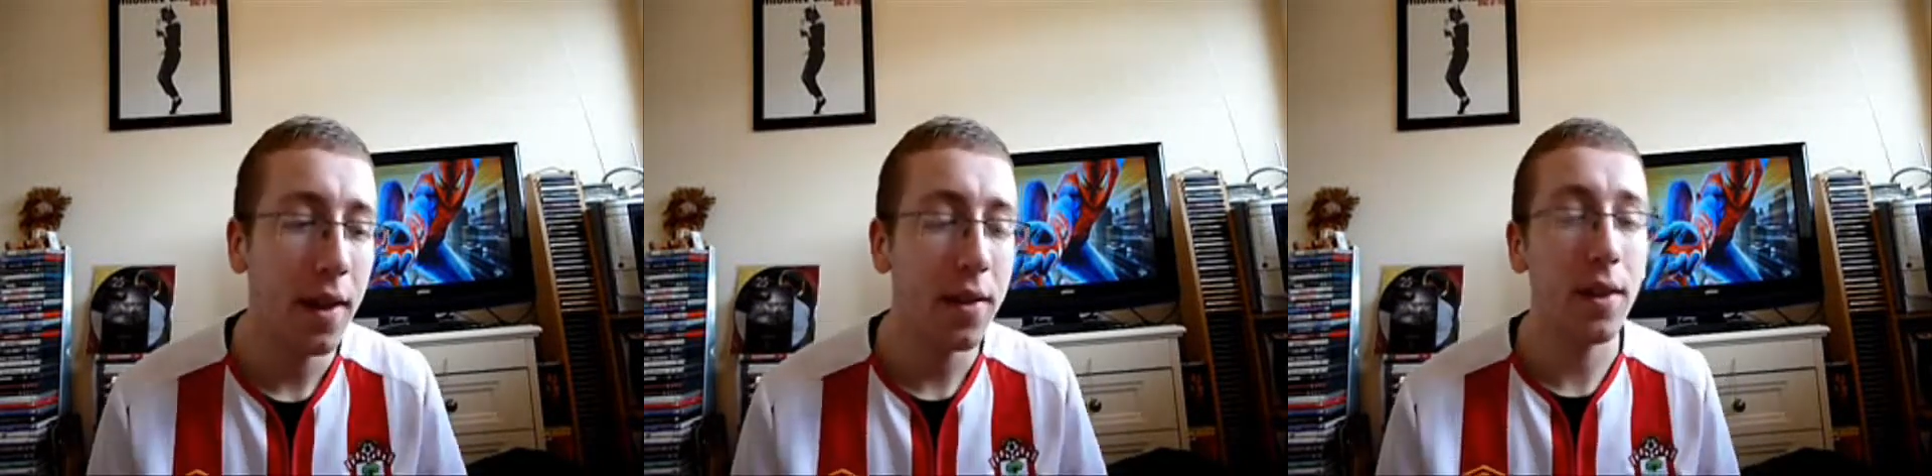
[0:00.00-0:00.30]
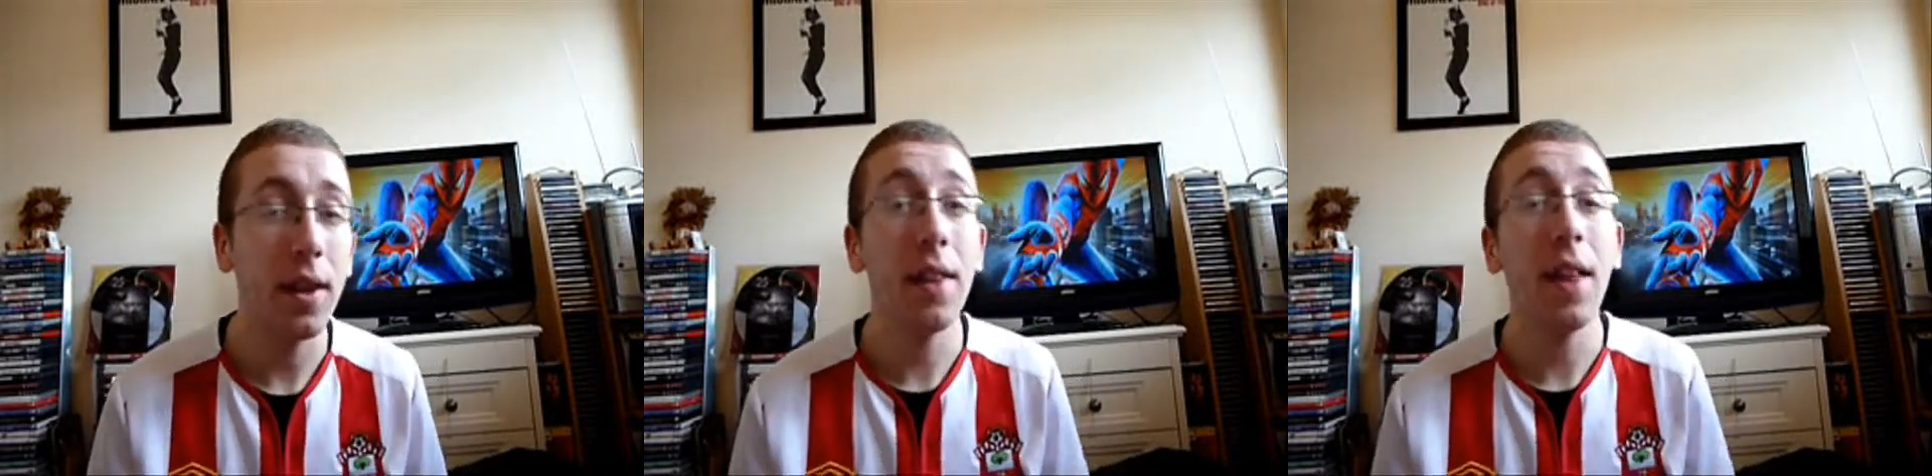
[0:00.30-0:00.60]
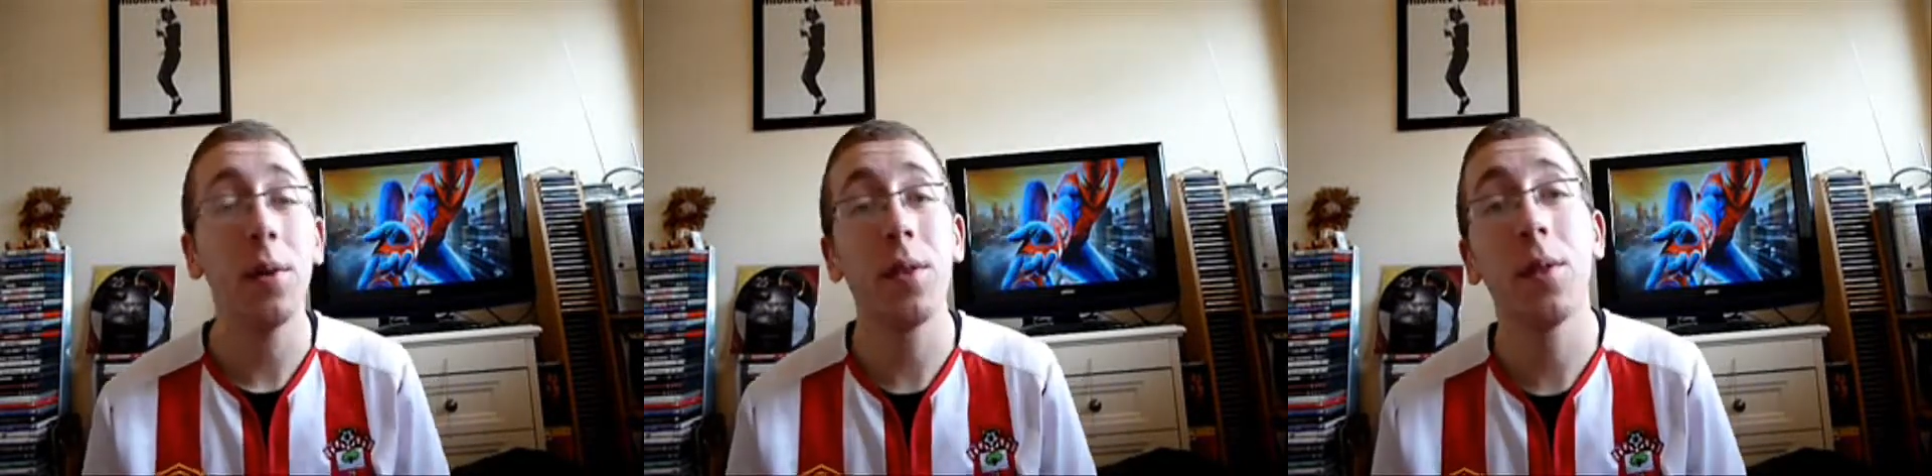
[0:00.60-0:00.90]
So yeah,
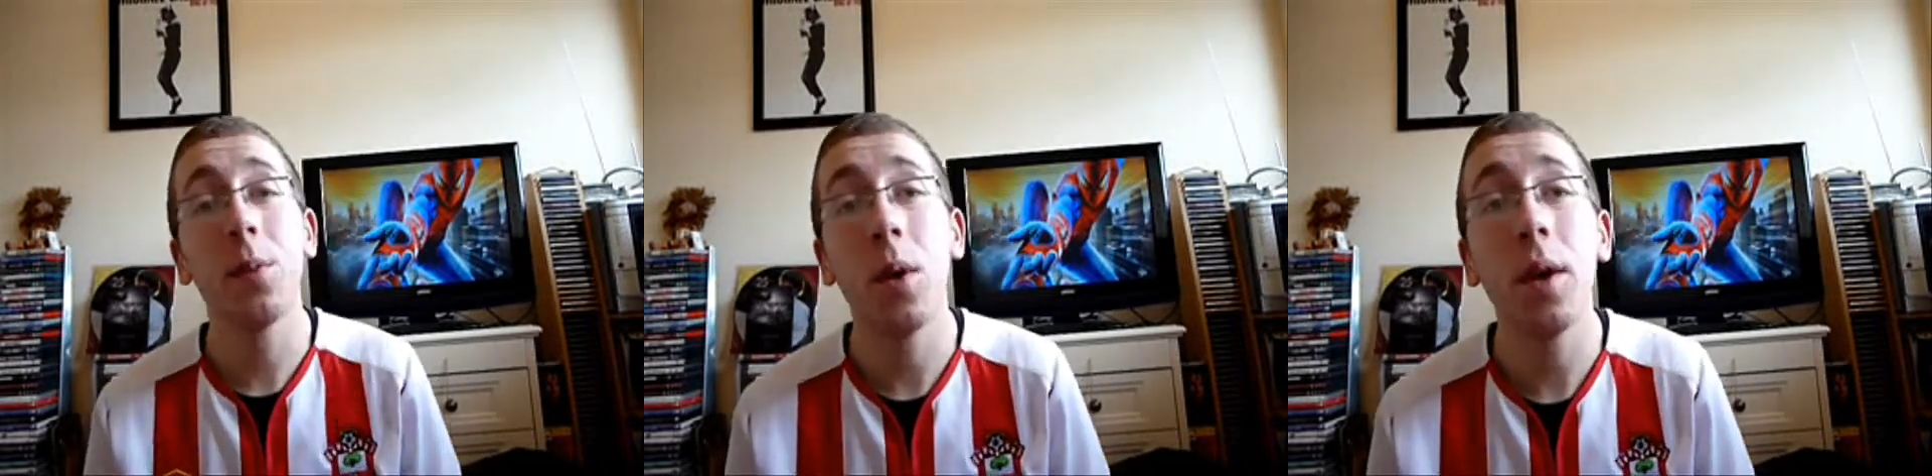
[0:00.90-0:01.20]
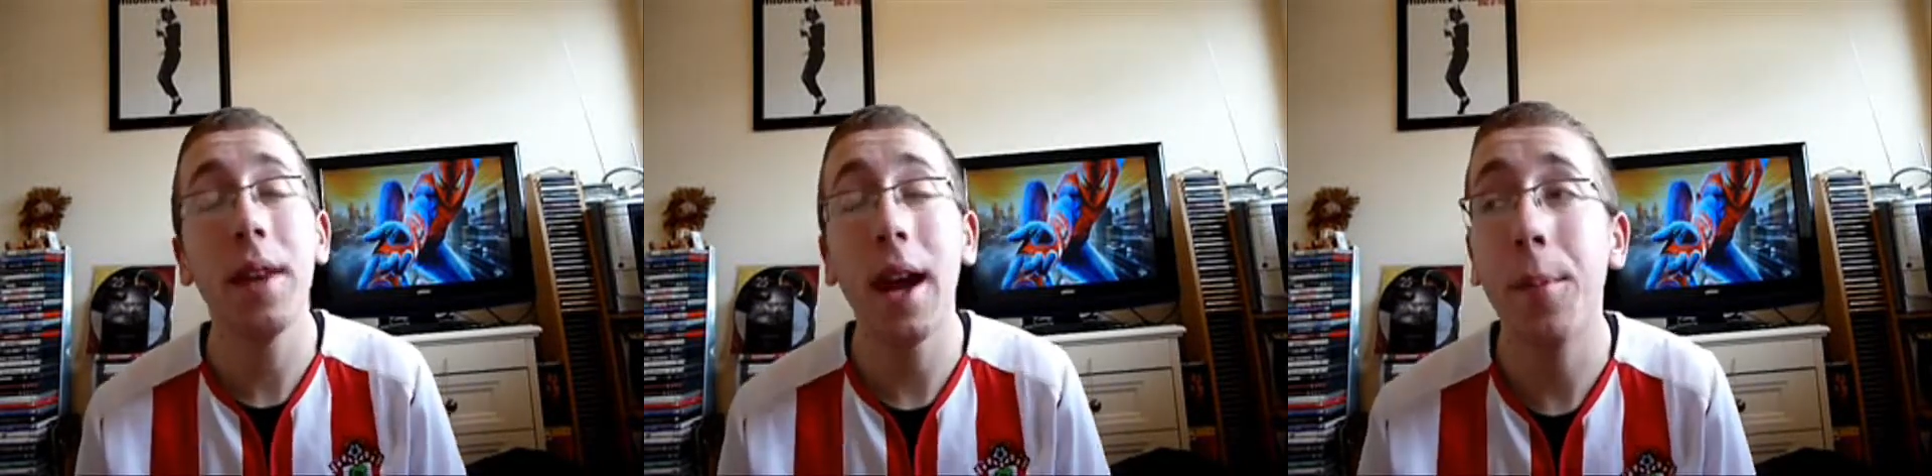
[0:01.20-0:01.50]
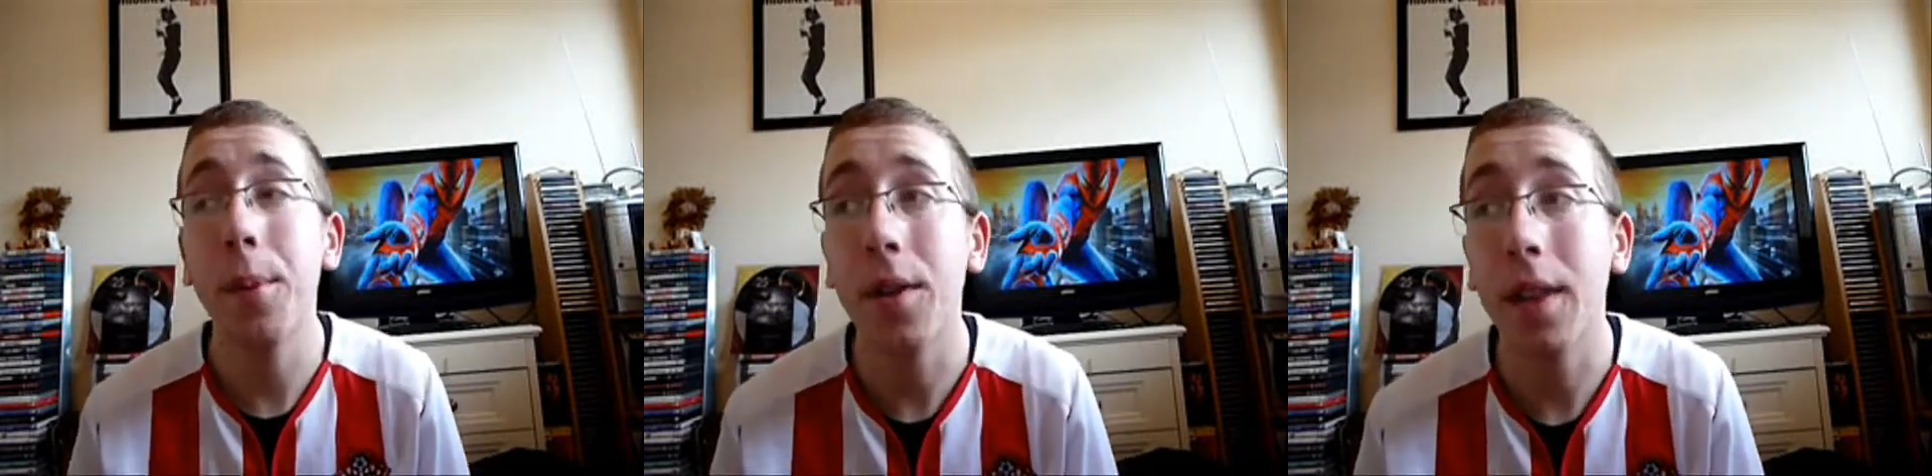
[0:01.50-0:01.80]
that was one
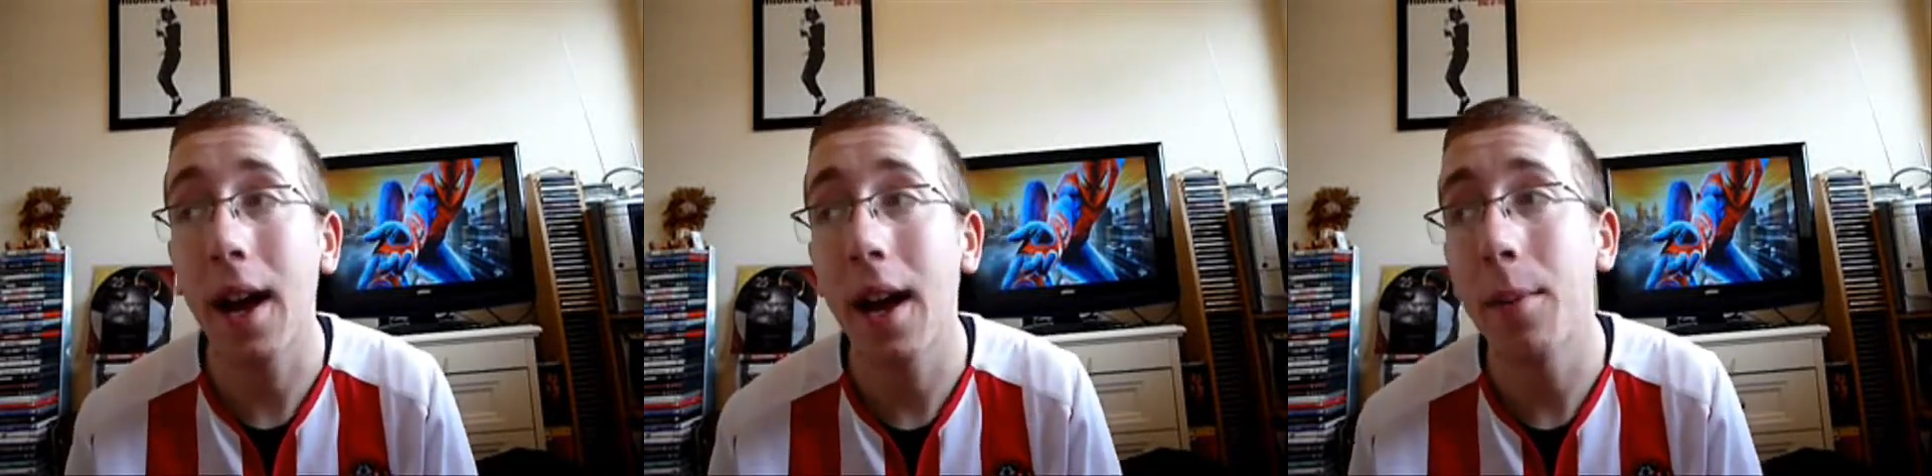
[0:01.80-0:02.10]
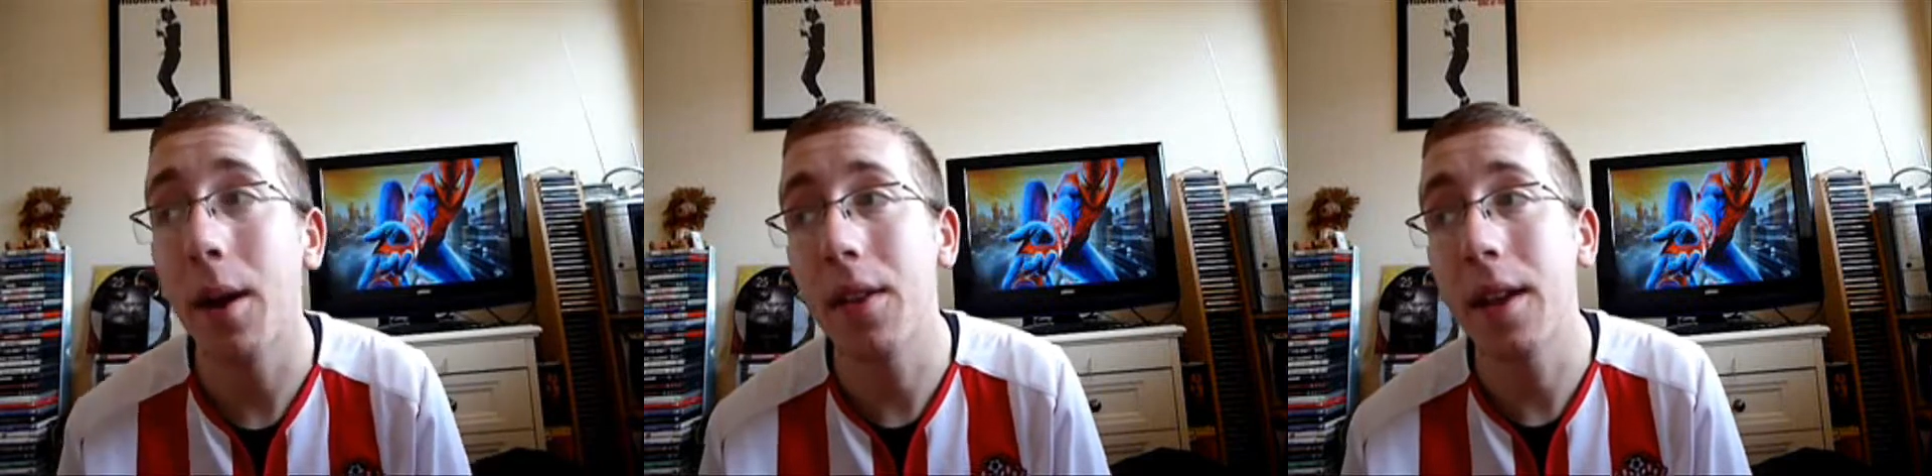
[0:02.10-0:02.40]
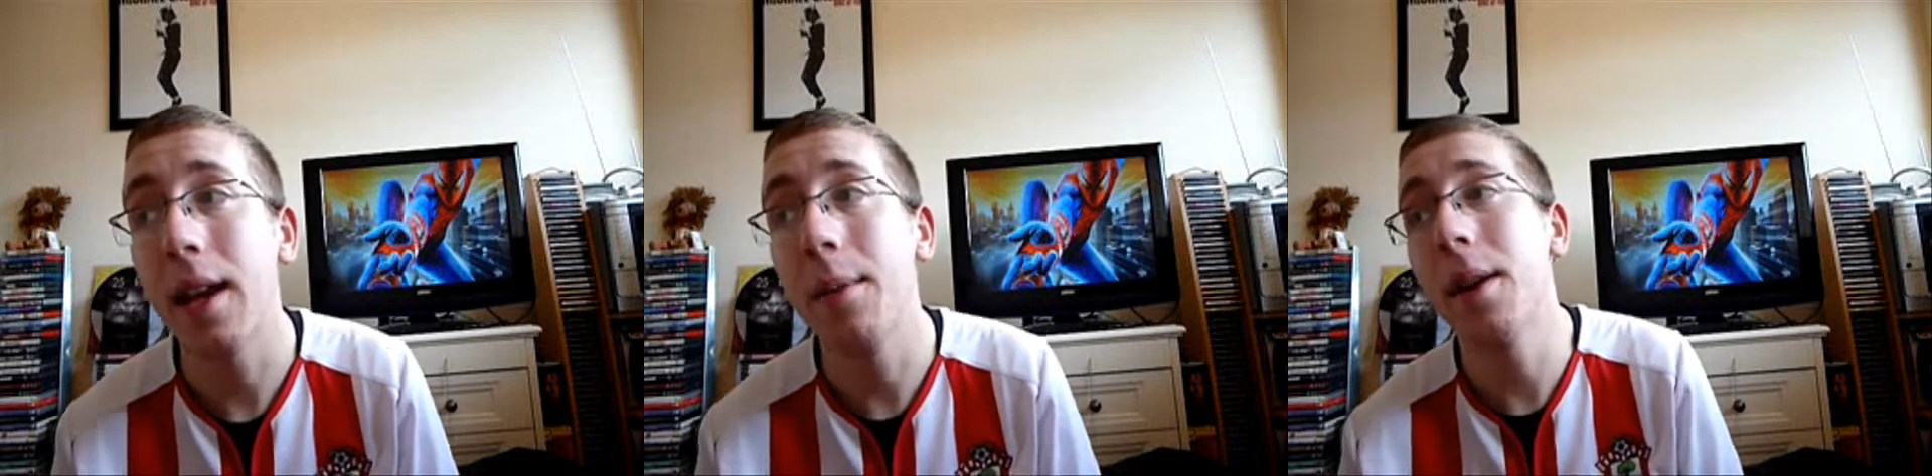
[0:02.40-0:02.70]
down point that I had about the game,